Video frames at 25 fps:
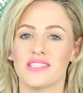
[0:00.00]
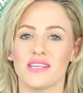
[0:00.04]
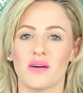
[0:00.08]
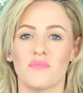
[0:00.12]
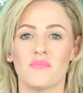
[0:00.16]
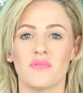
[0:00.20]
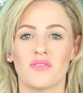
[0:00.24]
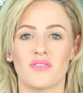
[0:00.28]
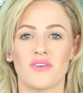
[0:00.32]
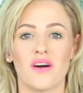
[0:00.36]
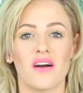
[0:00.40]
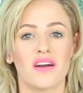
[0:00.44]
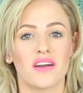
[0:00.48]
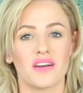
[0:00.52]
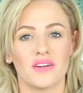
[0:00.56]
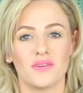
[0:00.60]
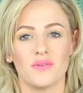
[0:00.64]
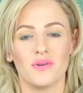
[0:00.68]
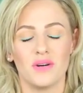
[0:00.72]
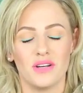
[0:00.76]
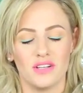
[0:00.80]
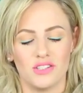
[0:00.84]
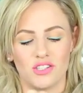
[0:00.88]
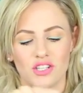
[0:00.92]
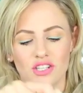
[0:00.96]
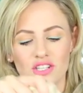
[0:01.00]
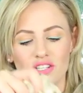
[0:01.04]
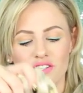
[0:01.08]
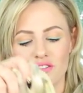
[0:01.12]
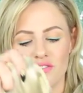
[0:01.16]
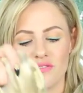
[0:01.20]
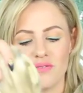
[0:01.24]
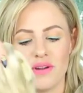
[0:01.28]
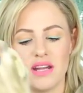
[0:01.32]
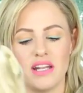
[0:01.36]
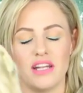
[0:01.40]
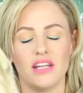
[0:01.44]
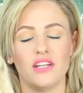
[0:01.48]
some Moroccan oil just
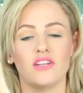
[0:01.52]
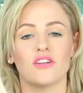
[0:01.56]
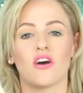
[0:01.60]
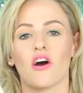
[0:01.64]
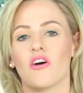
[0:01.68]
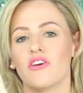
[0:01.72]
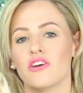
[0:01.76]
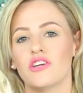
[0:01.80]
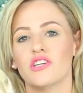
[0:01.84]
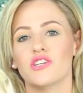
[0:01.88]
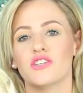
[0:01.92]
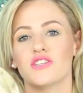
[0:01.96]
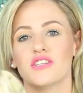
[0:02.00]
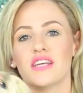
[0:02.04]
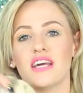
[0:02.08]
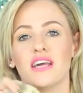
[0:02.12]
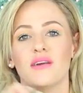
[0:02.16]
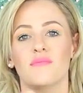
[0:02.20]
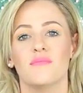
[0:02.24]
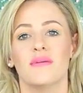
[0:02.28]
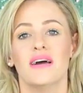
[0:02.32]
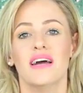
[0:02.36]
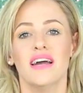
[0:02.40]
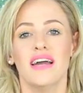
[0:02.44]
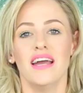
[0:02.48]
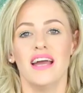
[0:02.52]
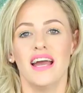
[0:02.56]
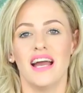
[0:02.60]
to really nourish them